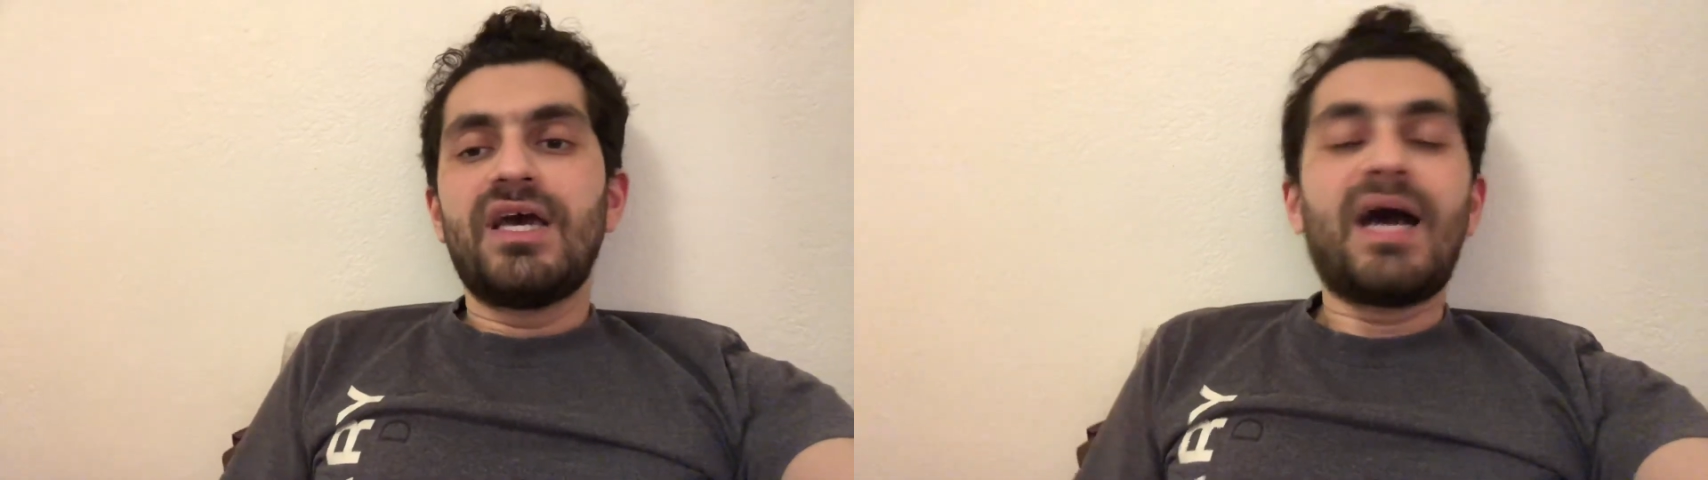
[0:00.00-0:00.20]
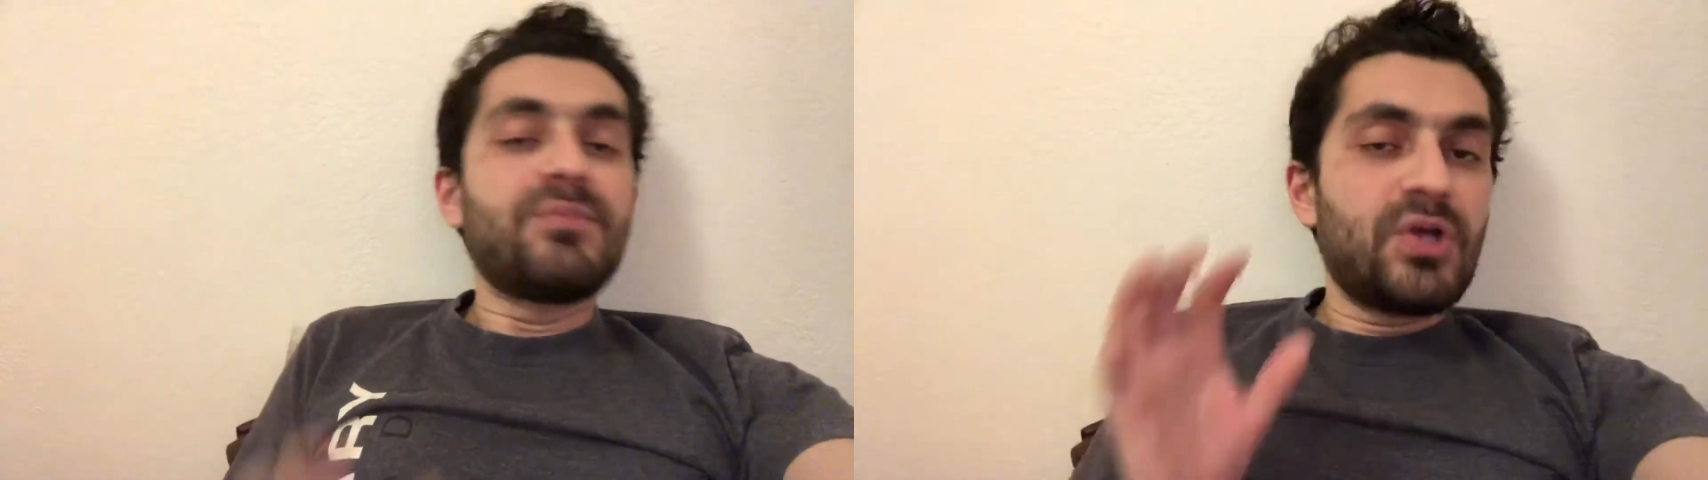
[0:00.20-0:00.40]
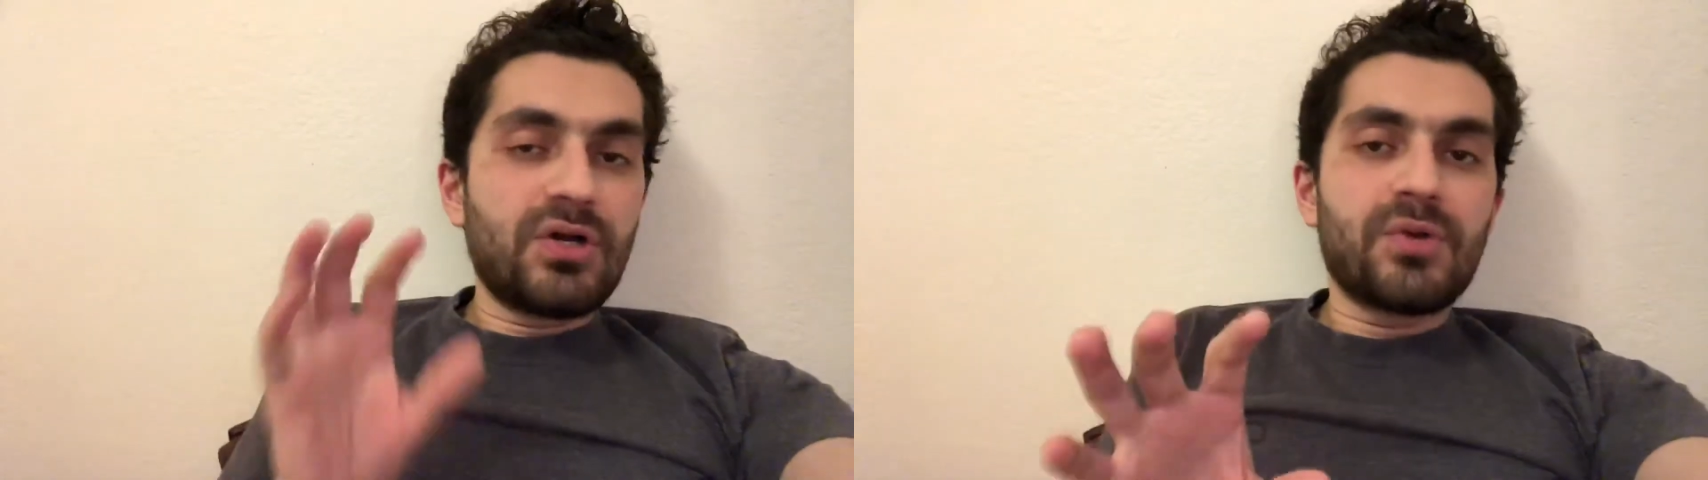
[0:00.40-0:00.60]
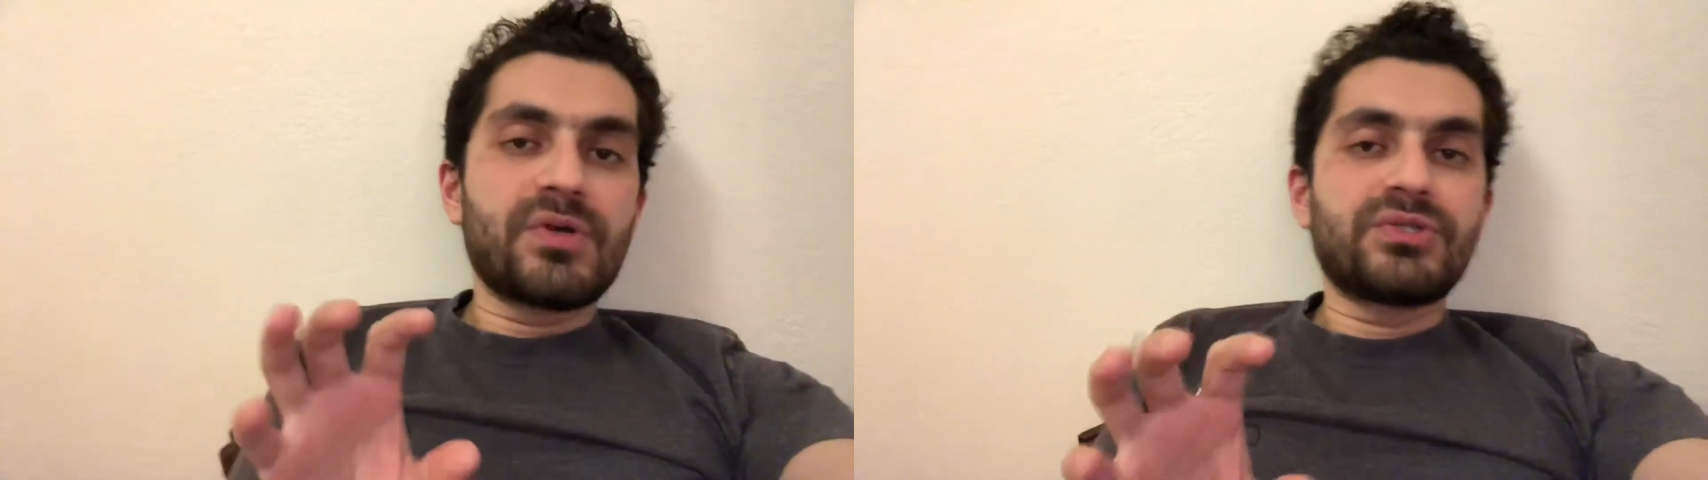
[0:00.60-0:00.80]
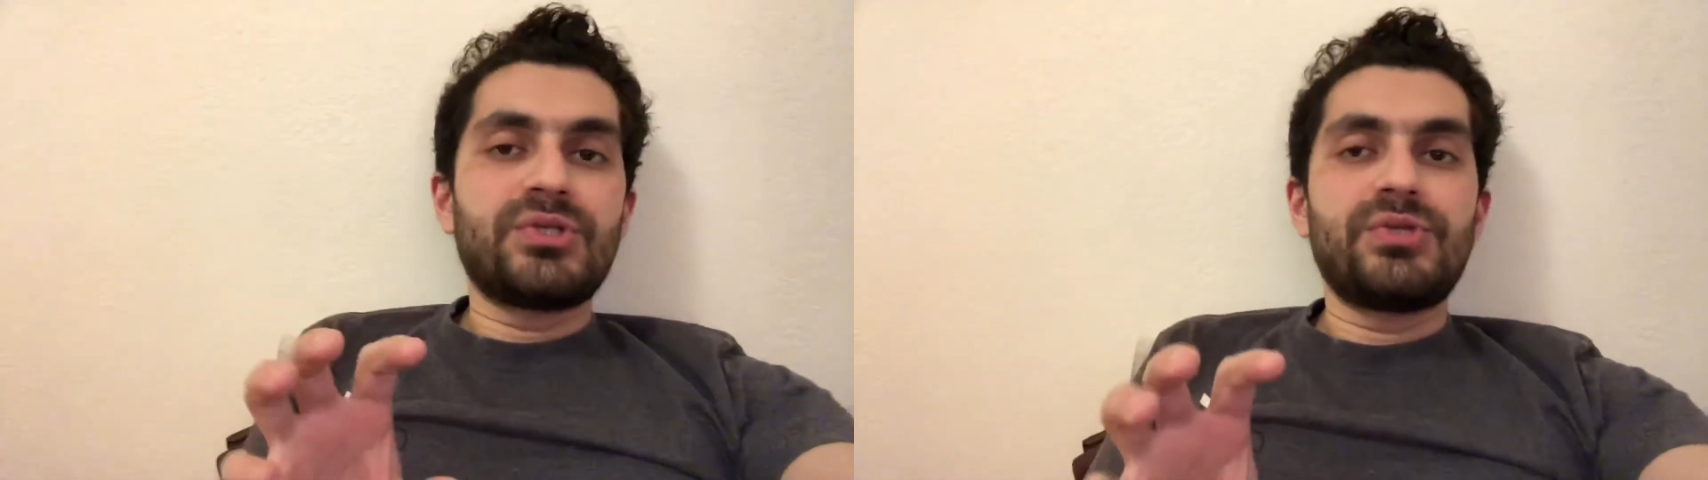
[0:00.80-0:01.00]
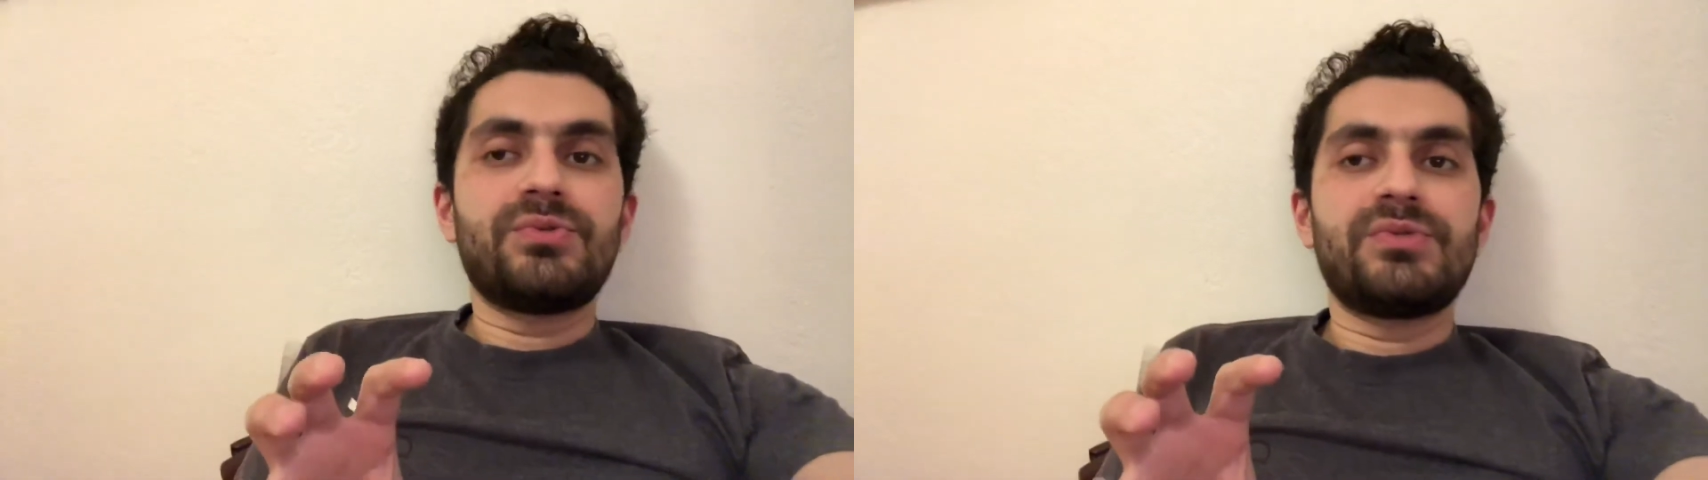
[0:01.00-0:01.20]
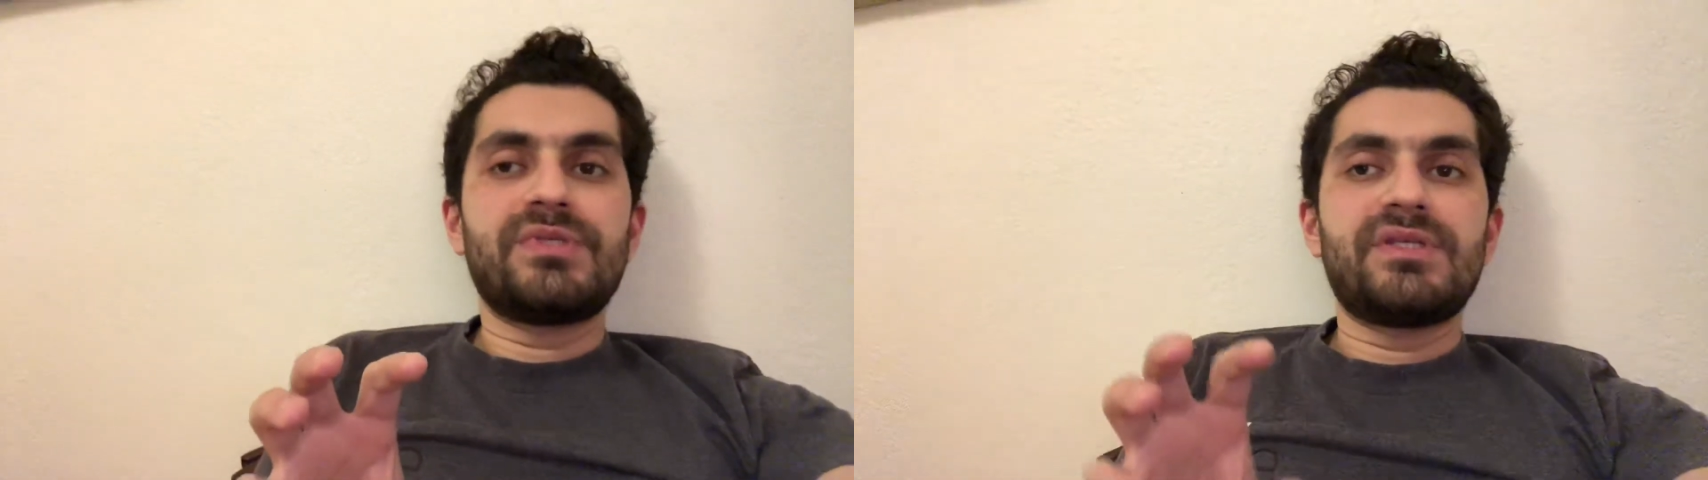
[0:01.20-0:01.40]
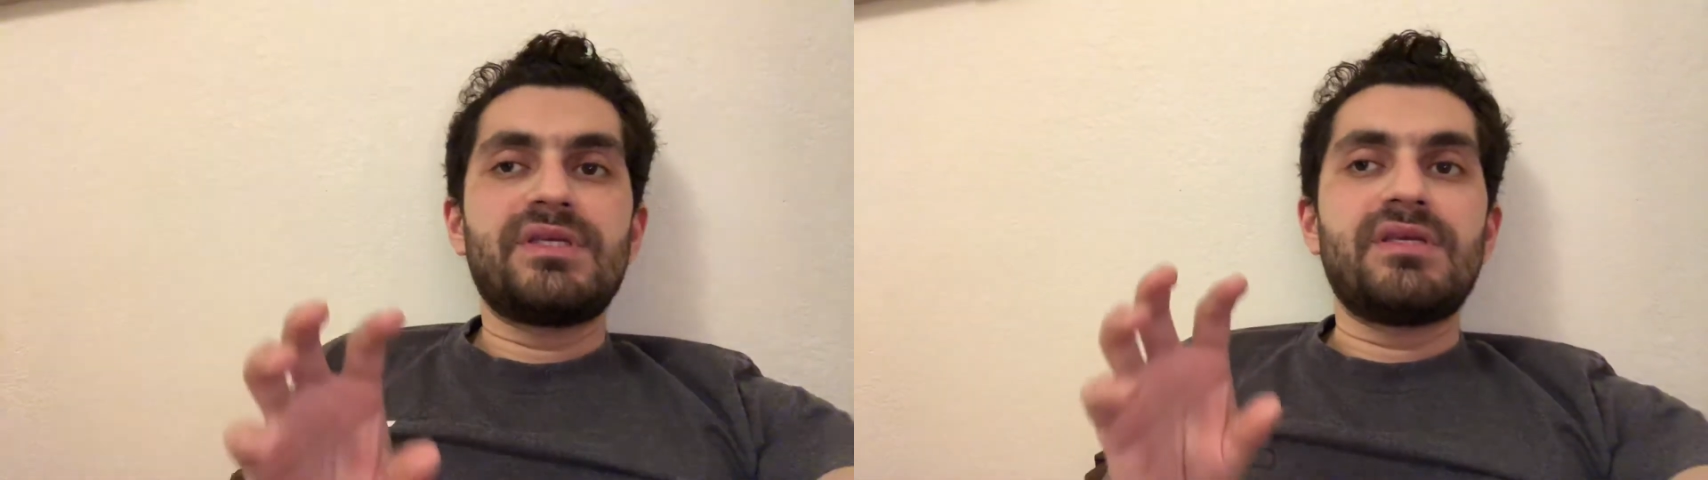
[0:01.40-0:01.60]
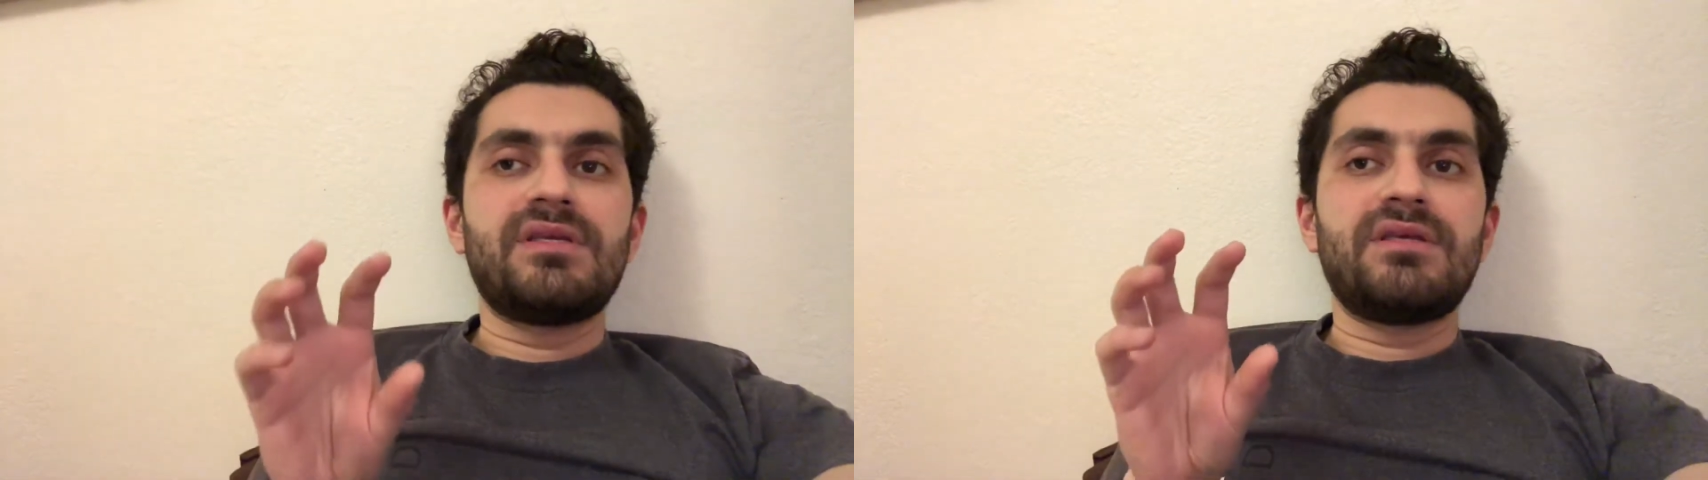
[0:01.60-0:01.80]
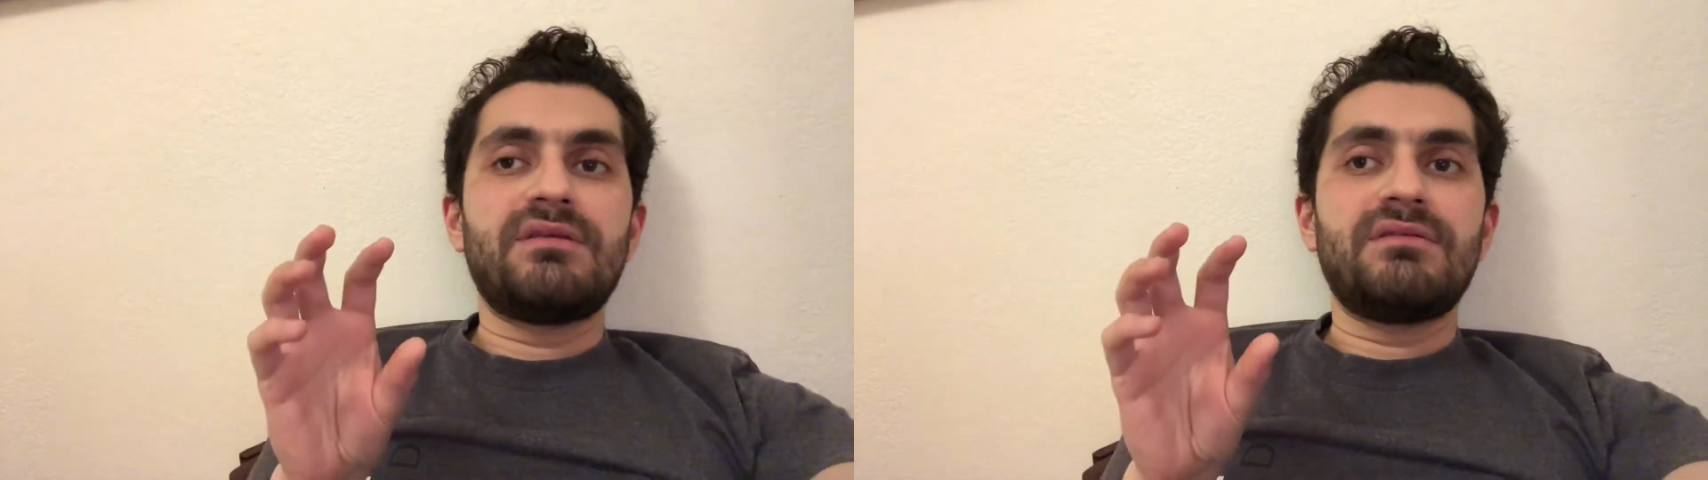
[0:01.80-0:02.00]
i'm not going to use
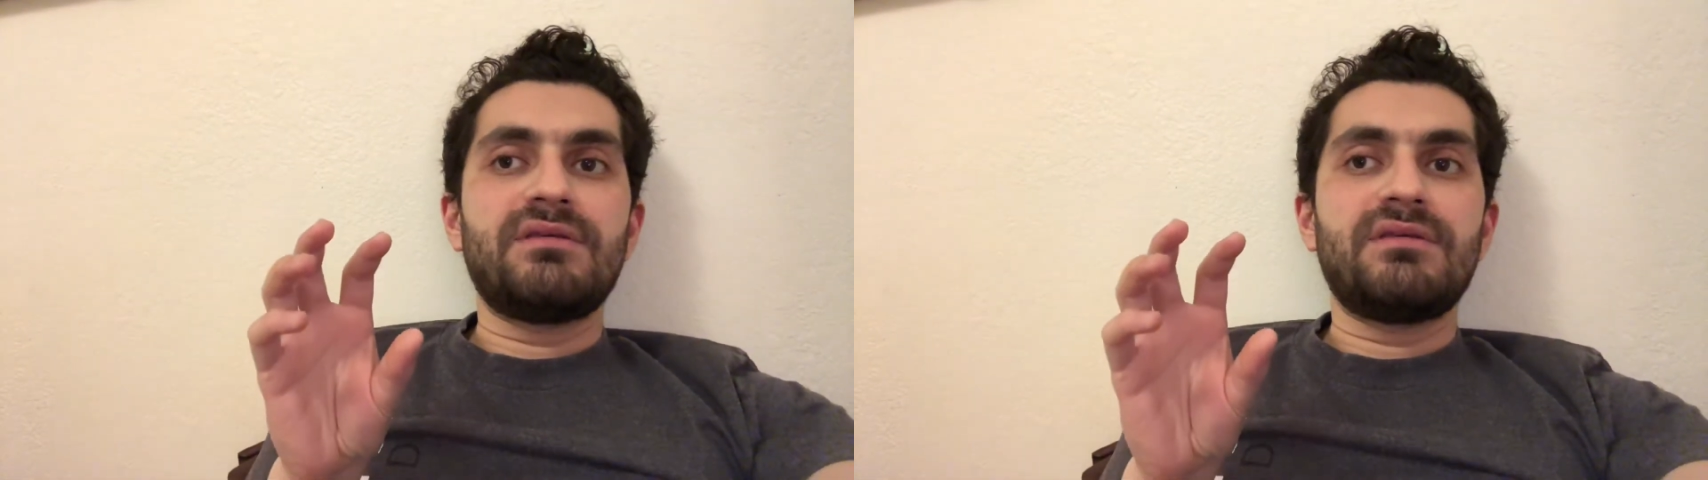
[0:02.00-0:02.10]
the